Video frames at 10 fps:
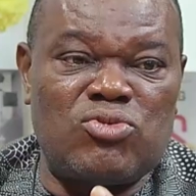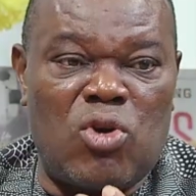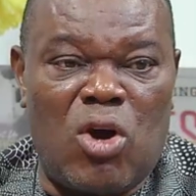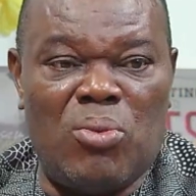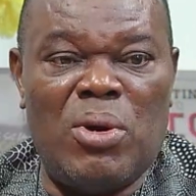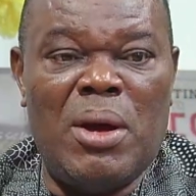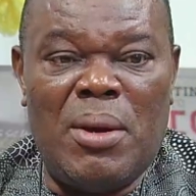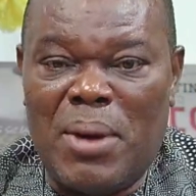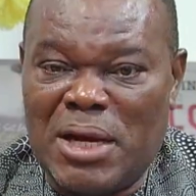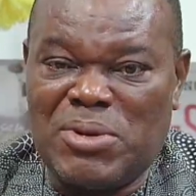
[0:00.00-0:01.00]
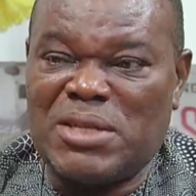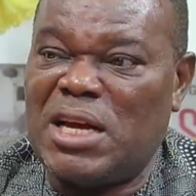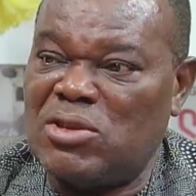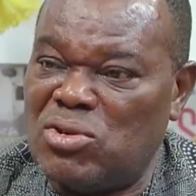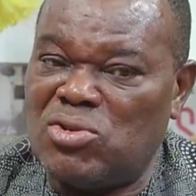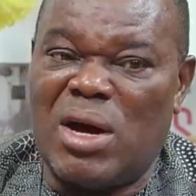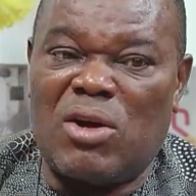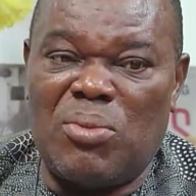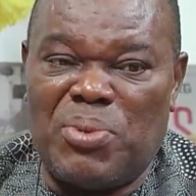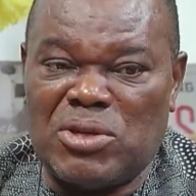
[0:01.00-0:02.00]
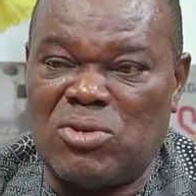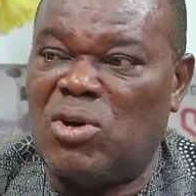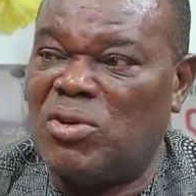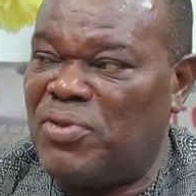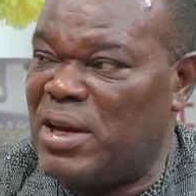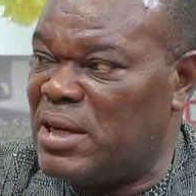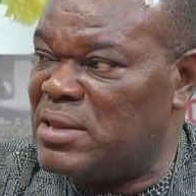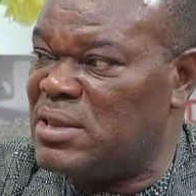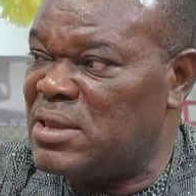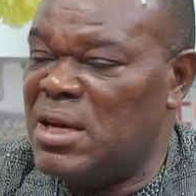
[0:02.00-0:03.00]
come, especially those who are called political godfathers.